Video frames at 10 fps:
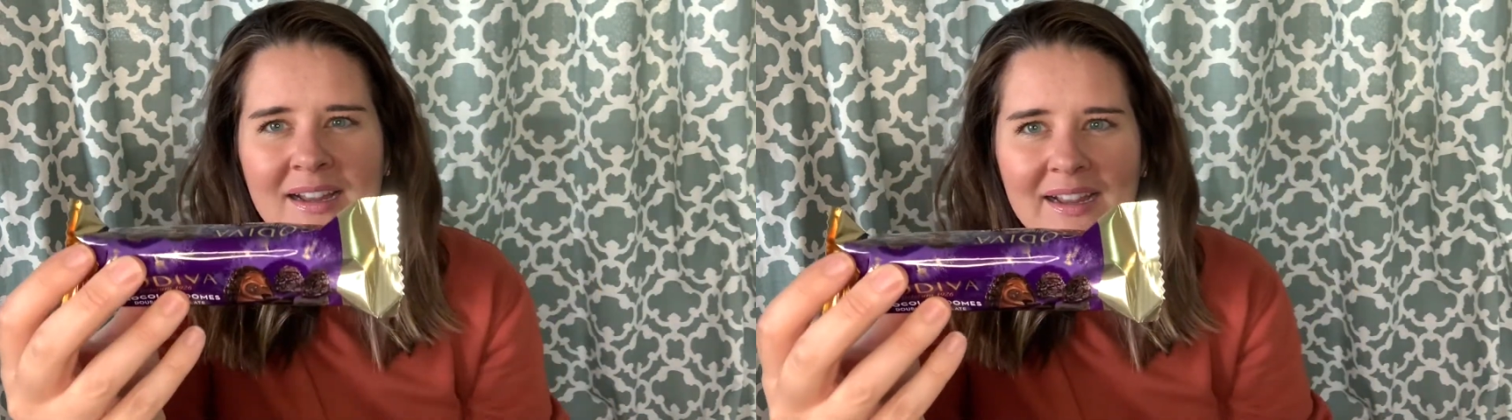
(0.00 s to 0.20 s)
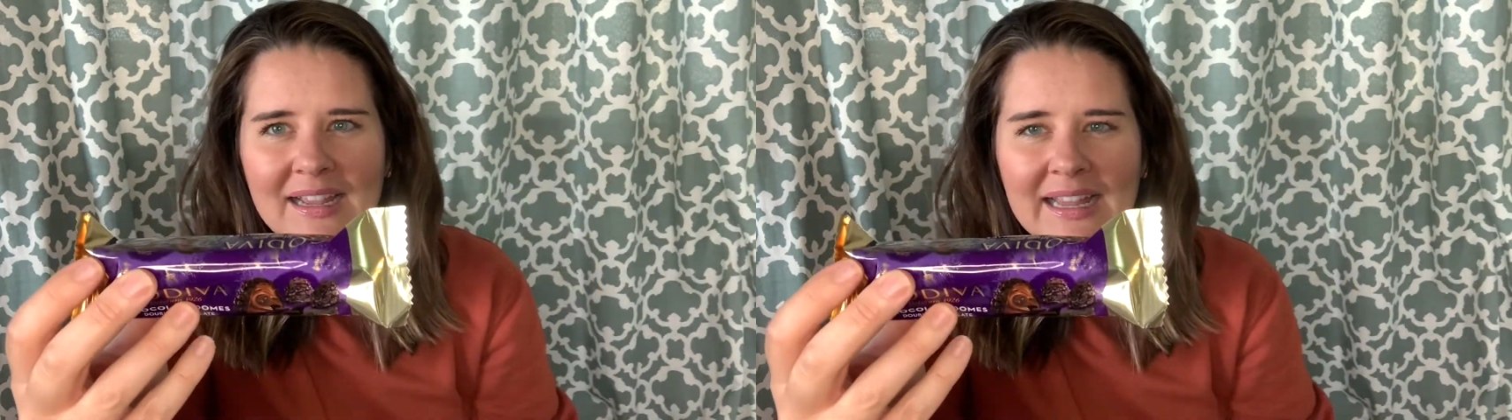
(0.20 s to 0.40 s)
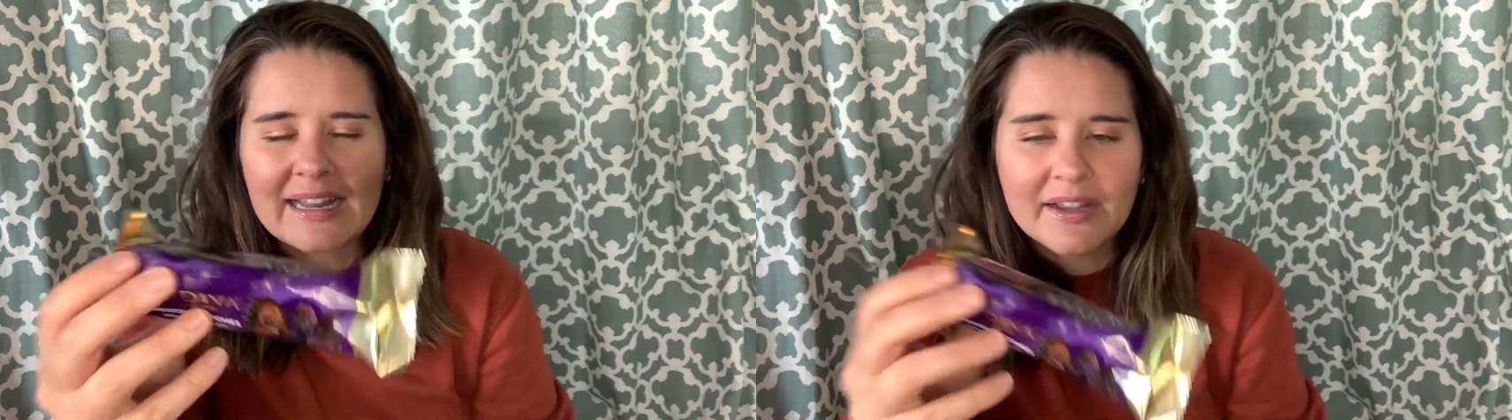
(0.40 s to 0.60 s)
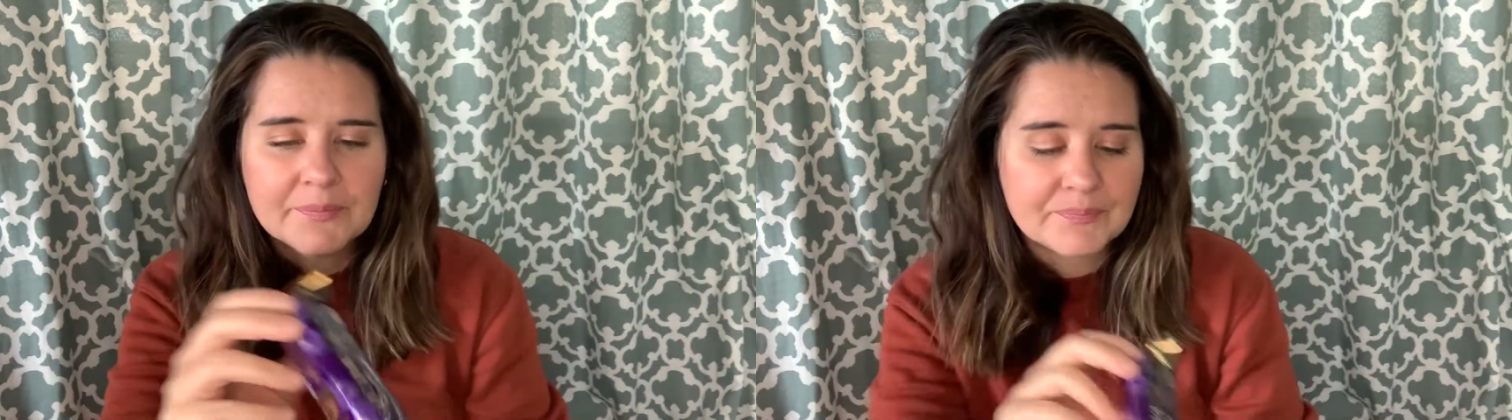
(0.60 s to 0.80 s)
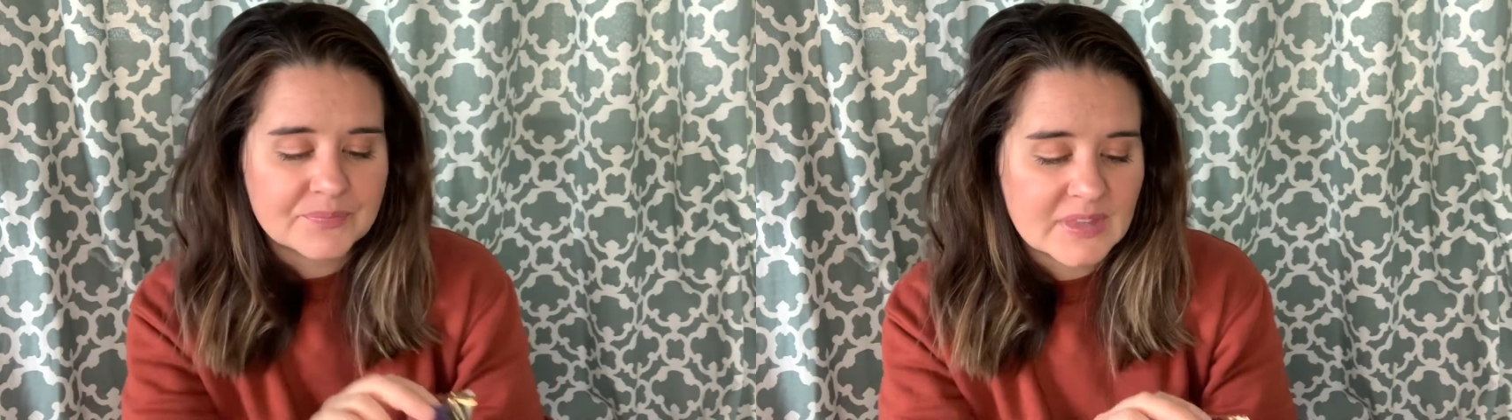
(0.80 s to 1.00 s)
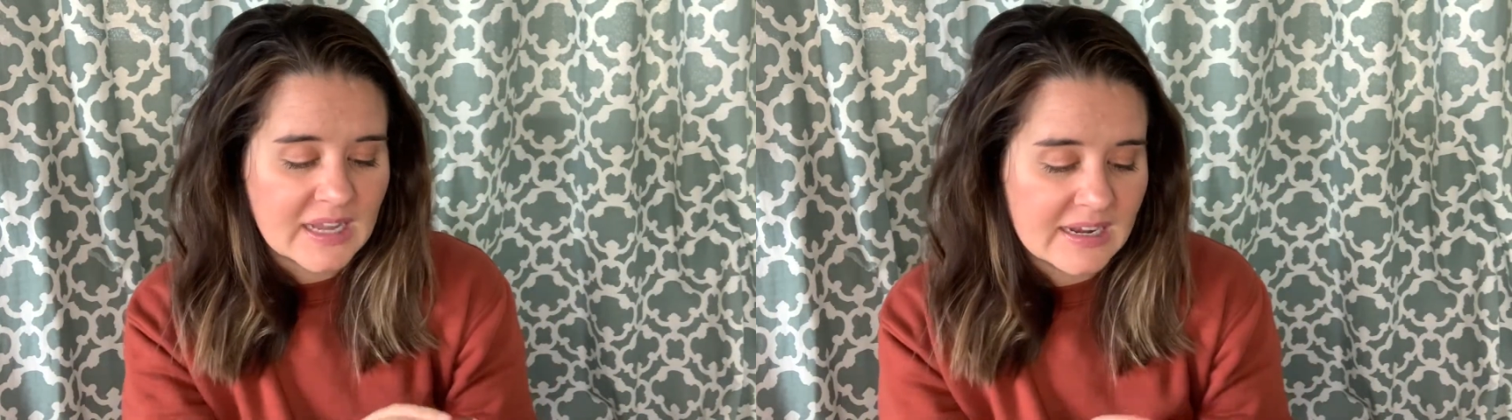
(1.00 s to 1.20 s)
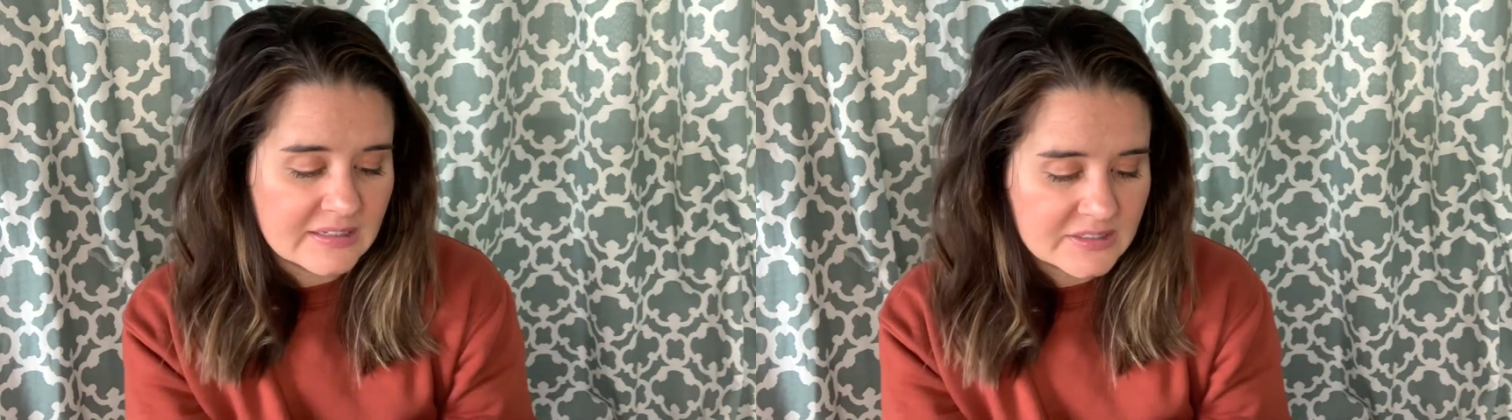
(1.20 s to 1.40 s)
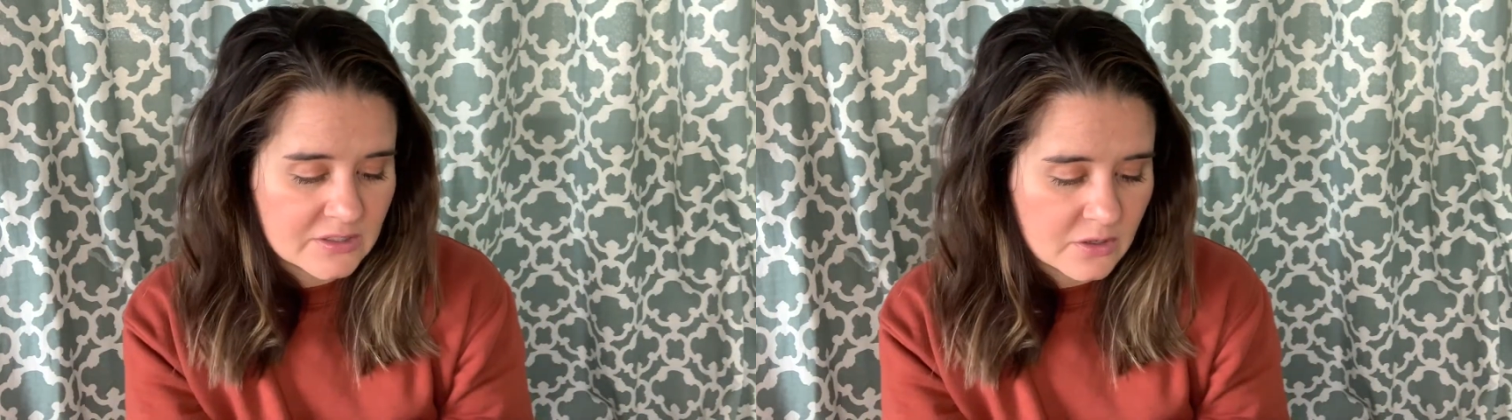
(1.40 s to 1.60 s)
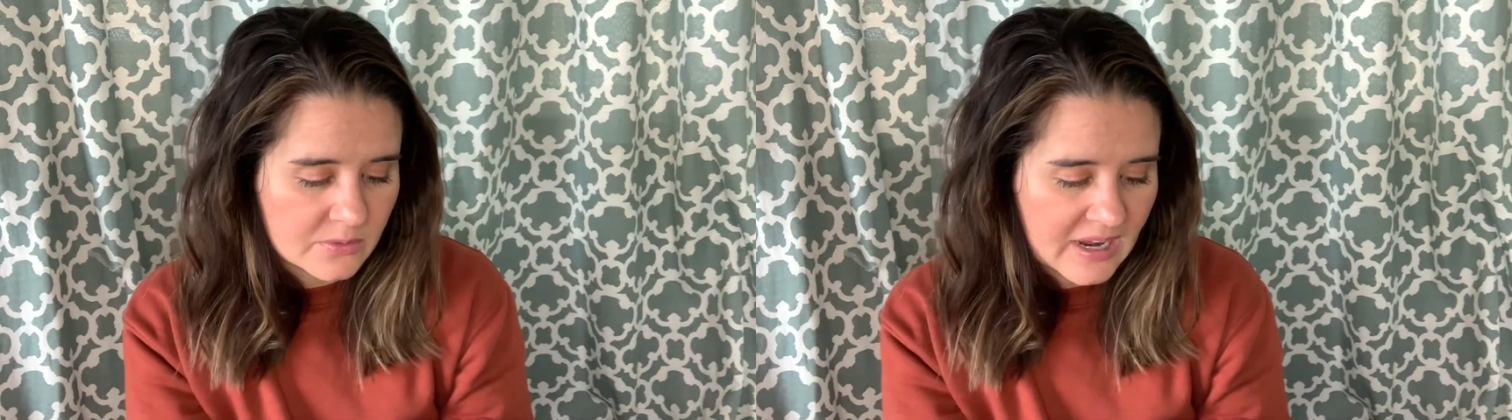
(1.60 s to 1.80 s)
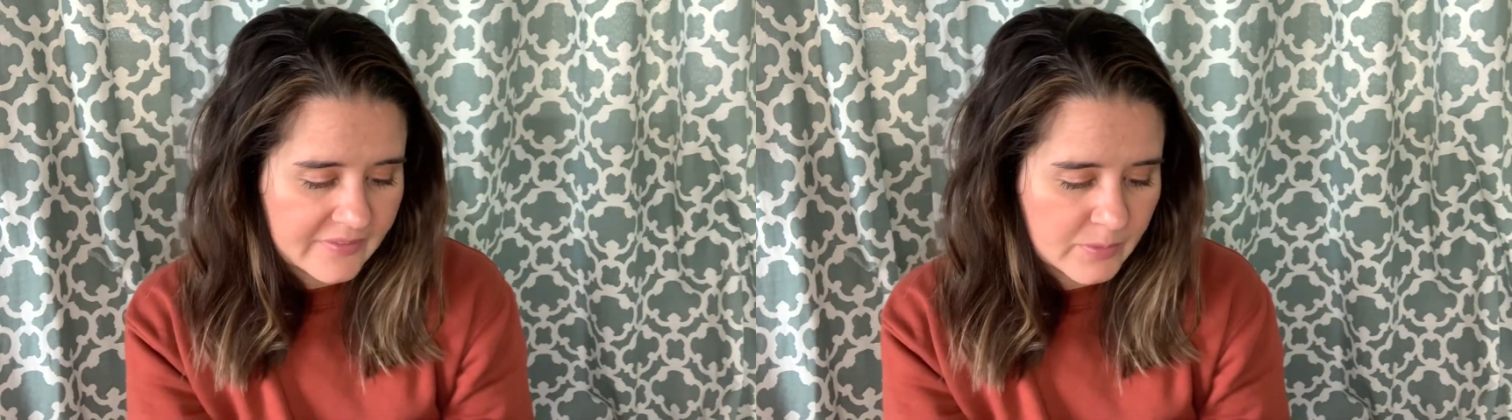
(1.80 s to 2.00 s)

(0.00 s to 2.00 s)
in it, and it's Godiva